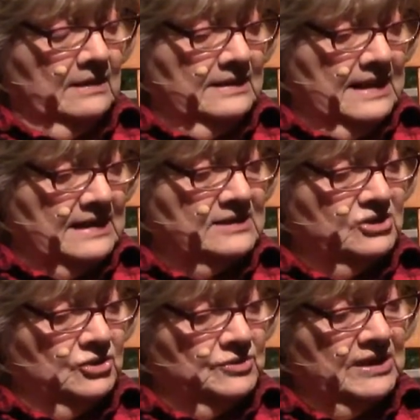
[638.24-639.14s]
"Yes,
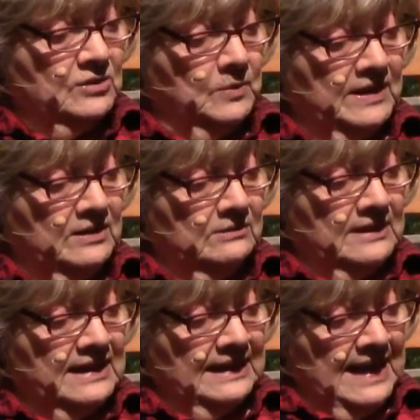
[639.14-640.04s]
two," said the widow,
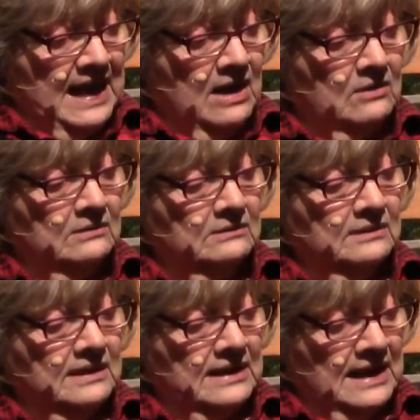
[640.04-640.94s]
"and a cow,
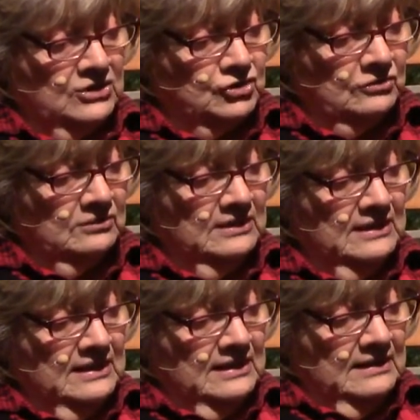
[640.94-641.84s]
an angel,
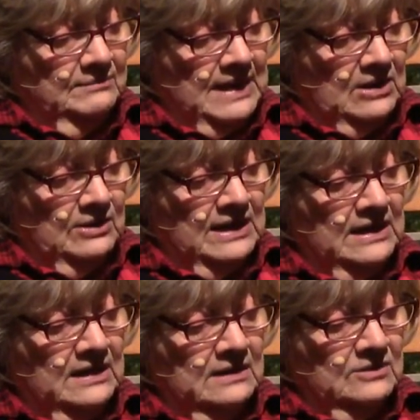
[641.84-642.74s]

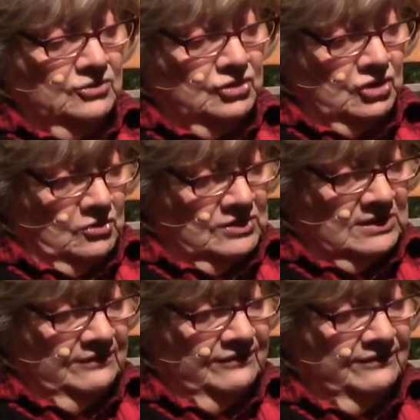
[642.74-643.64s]
Mary,
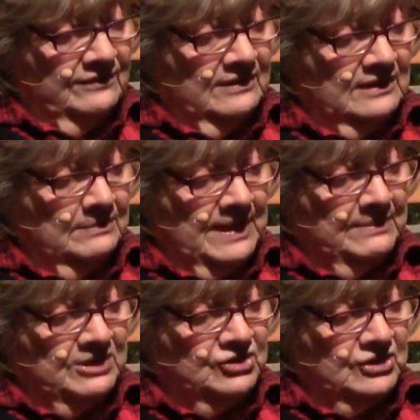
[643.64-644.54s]
Joseph, the
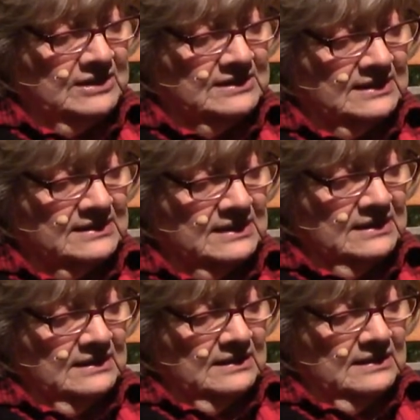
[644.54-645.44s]
baby Jesus,
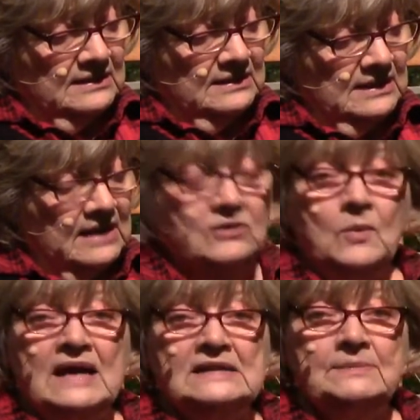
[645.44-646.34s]
and the
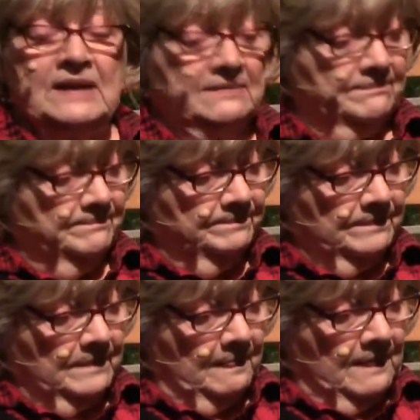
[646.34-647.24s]
wise men."
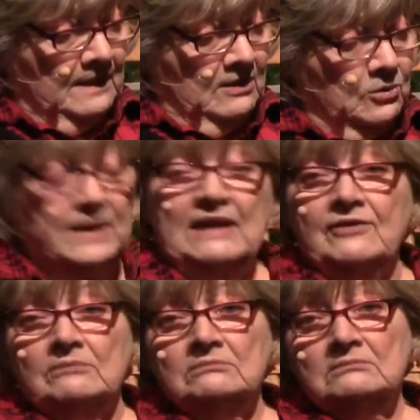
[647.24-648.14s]
"Three of
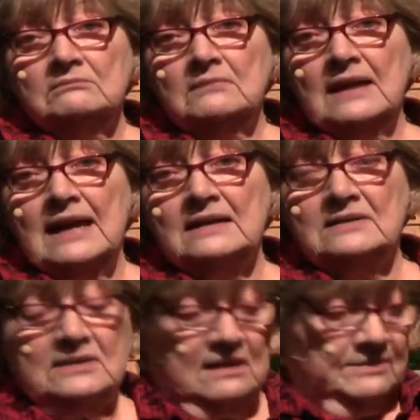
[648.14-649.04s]
them,"
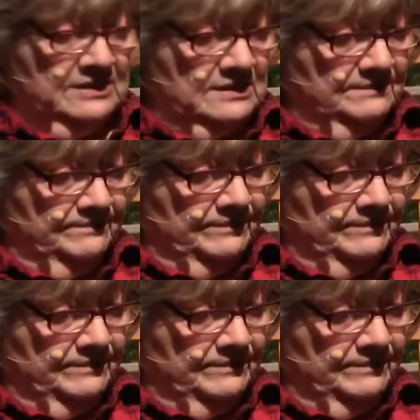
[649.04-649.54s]
added Thomas.